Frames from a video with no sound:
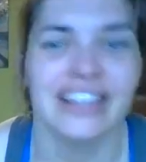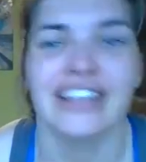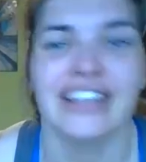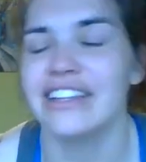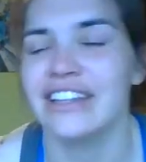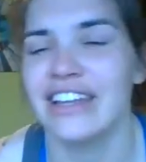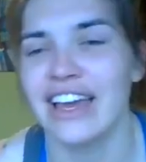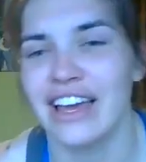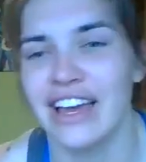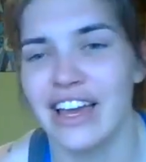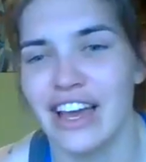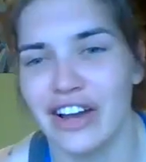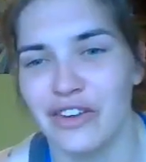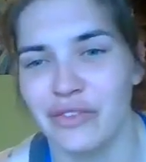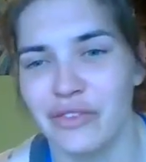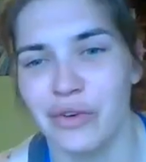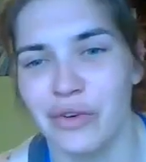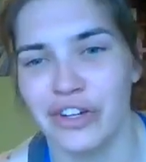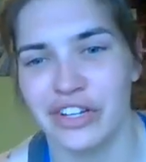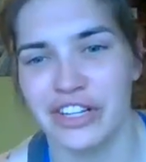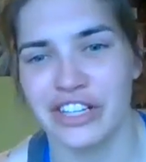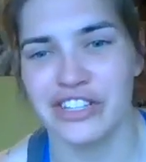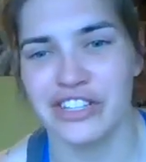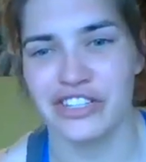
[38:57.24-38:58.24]
Yeah,
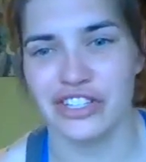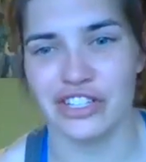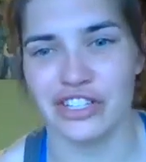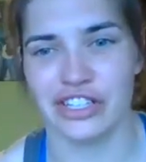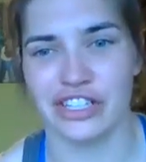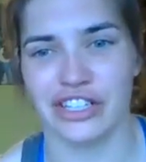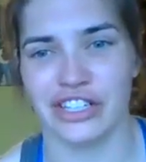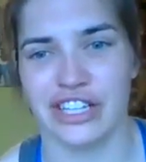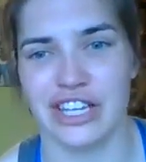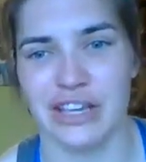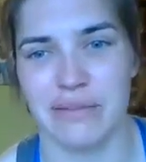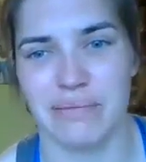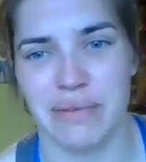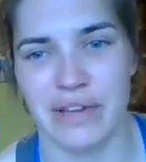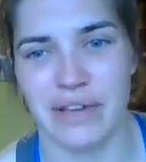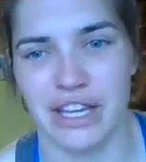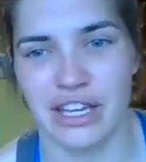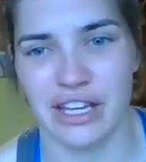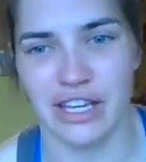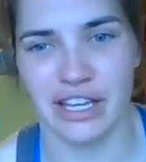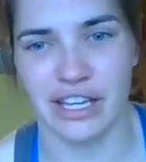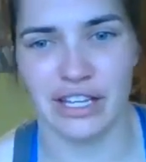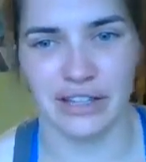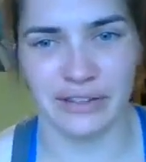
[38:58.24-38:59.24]
well, because you're
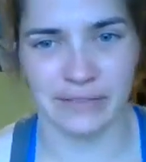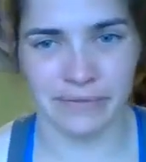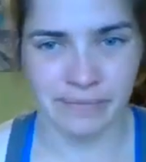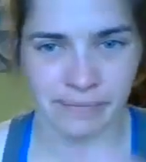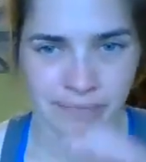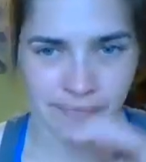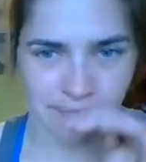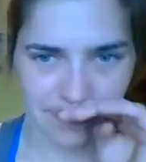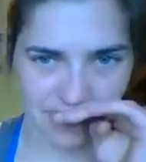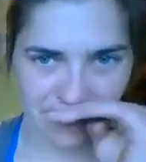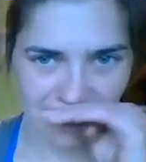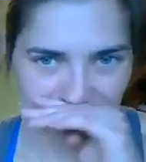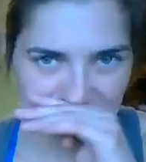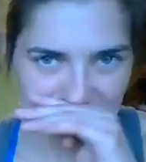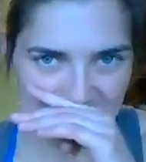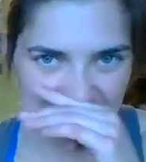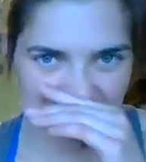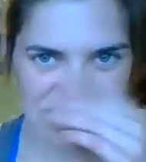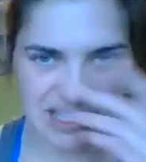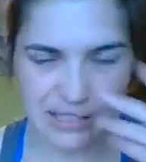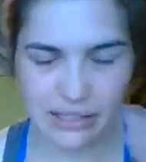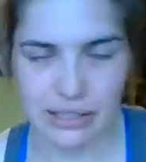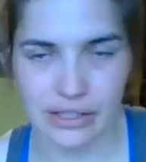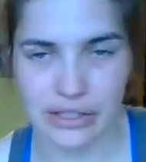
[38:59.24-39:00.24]
keeping
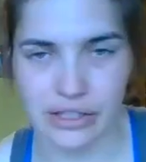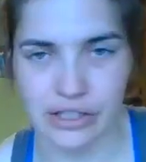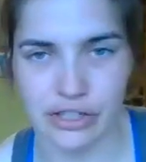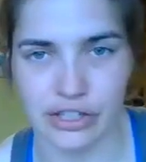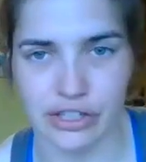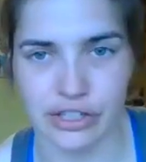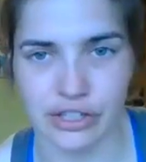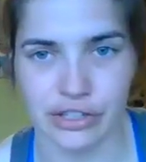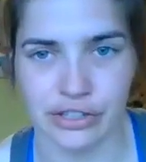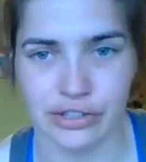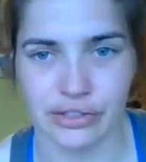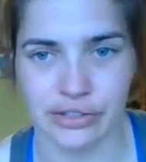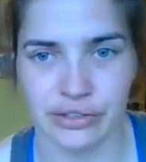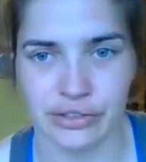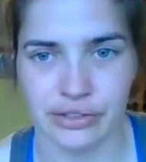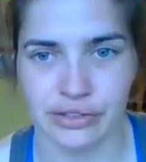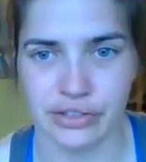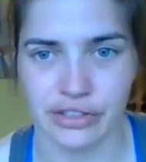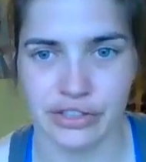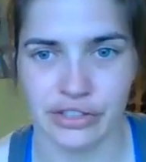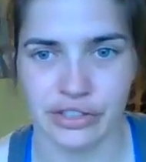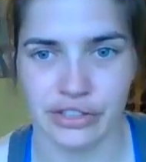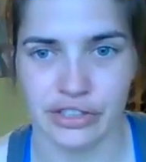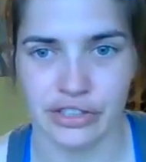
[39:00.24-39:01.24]
your,
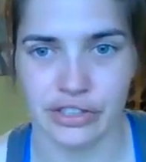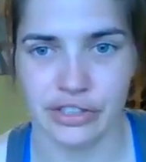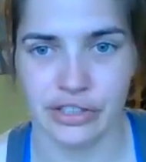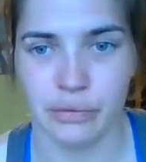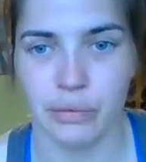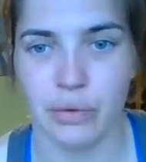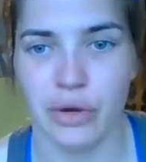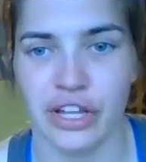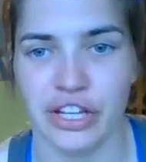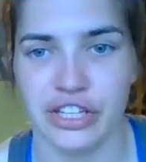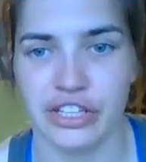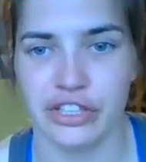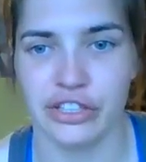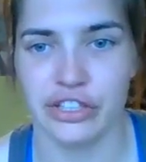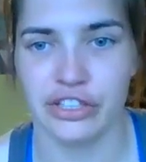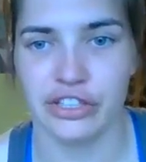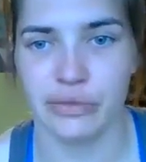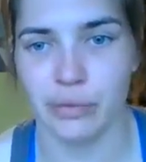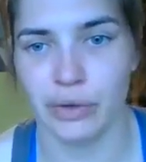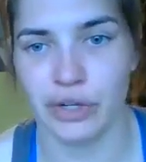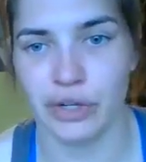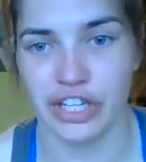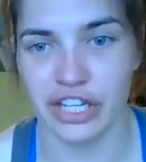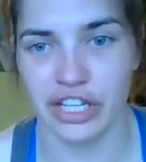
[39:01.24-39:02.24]
well, and you're
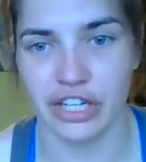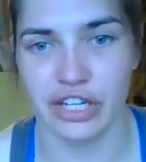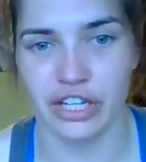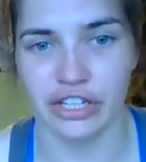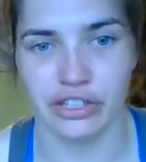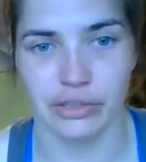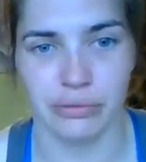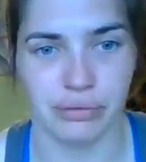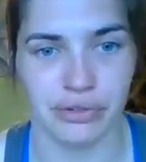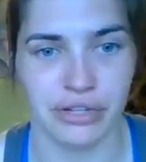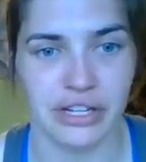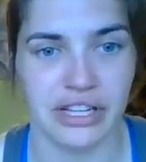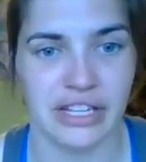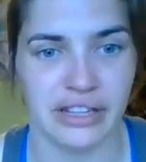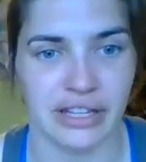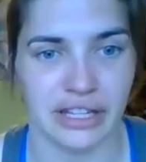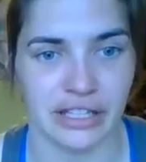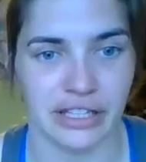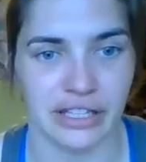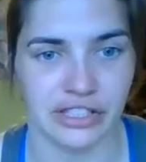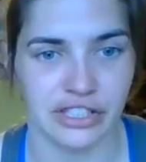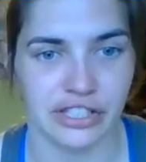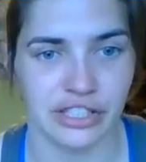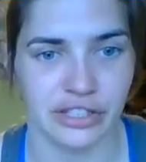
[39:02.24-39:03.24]
working on your
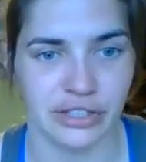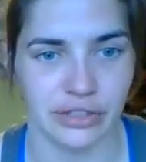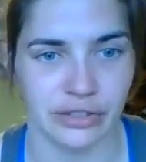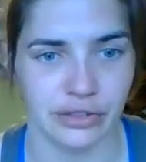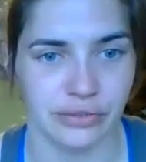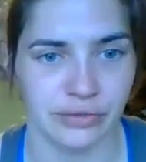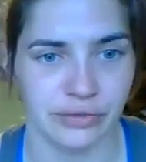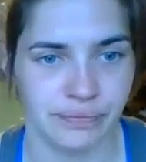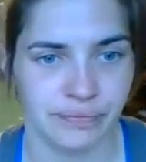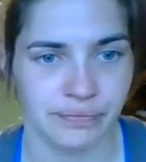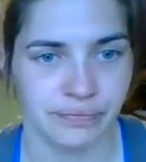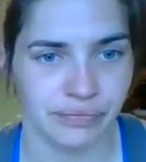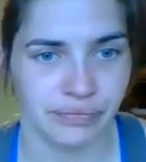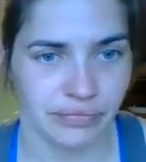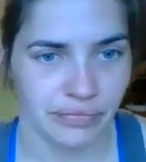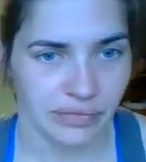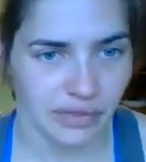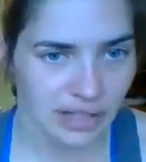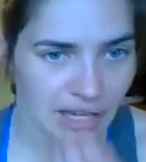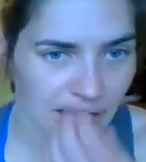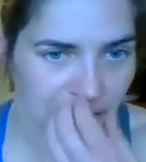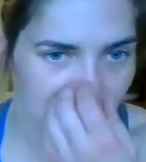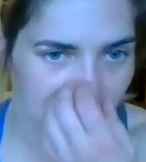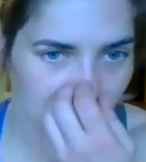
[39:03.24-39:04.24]
breathing too.
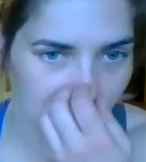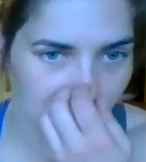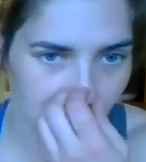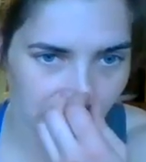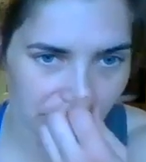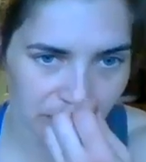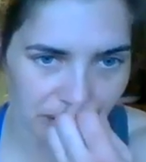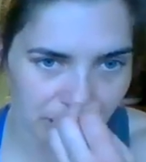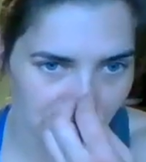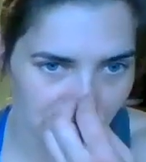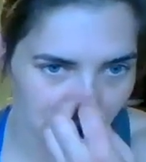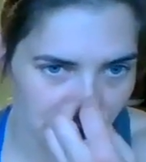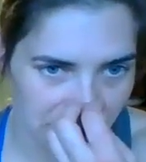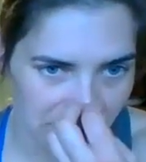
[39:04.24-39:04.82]
Yeah, that would work, no,